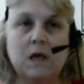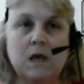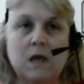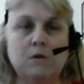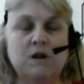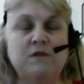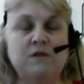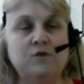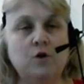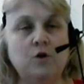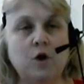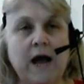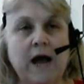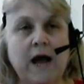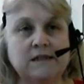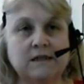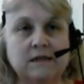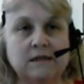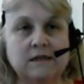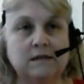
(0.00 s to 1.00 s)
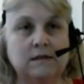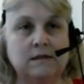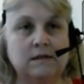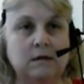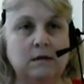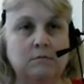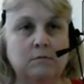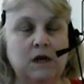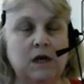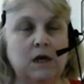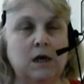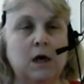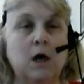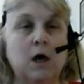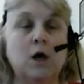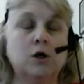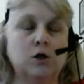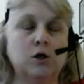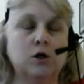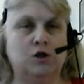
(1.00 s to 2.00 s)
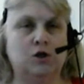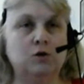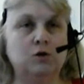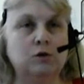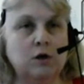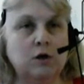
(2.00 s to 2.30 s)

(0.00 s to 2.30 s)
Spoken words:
But if you're asking somebody, could you